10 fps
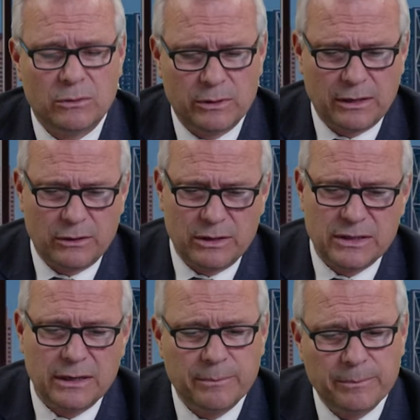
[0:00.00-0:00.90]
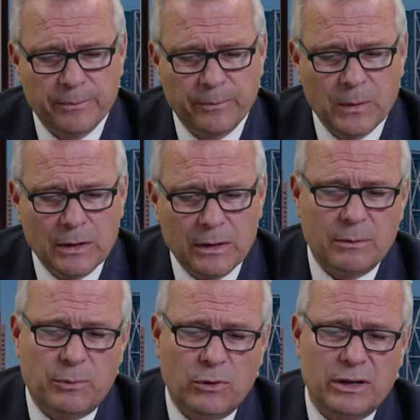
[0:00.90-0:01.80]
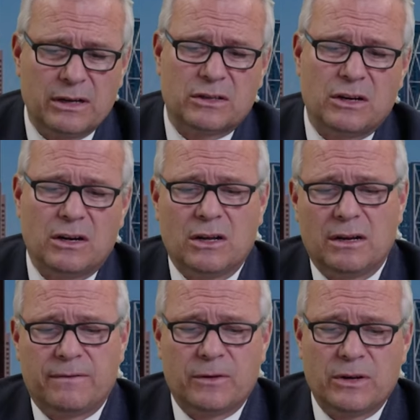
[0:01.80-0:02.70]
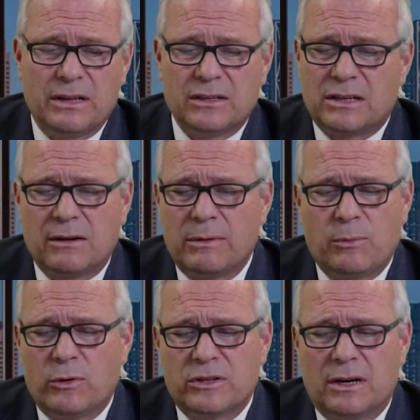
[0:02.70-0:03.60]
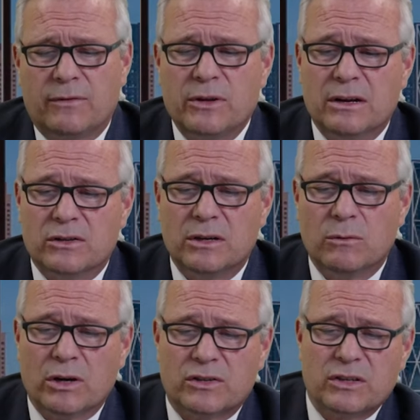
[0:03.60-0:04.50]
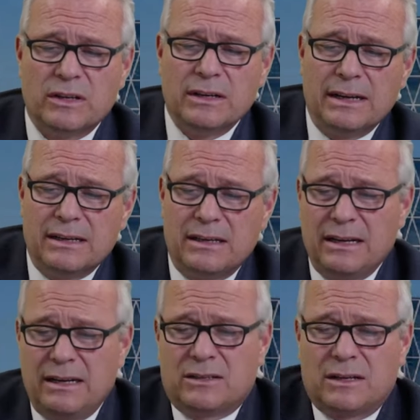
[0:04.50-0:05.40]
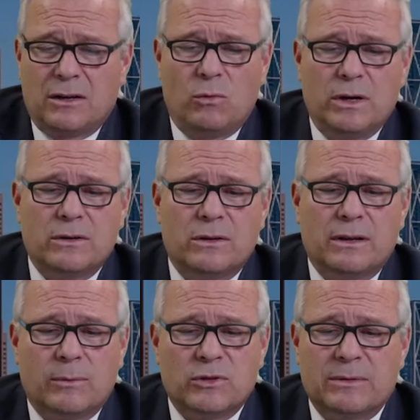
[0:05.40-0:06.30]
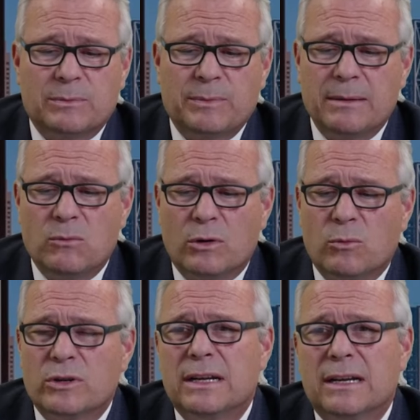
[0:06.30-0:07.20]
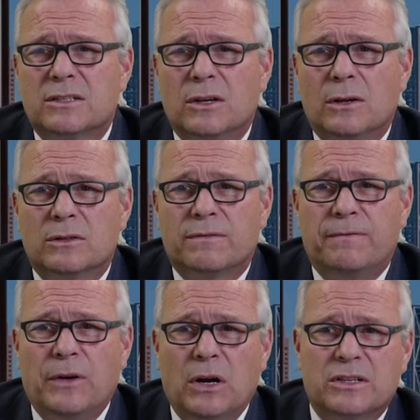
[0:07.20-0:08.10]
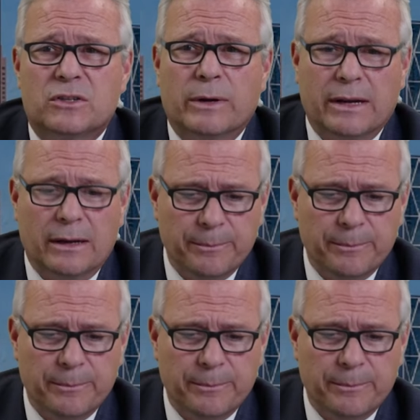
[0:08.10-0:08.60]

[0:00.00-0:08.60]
another, isn't it? This kind of reporting has gone on for years, and it works. It's little wonder the Liberals keep spending more and more tax dollars fostering it.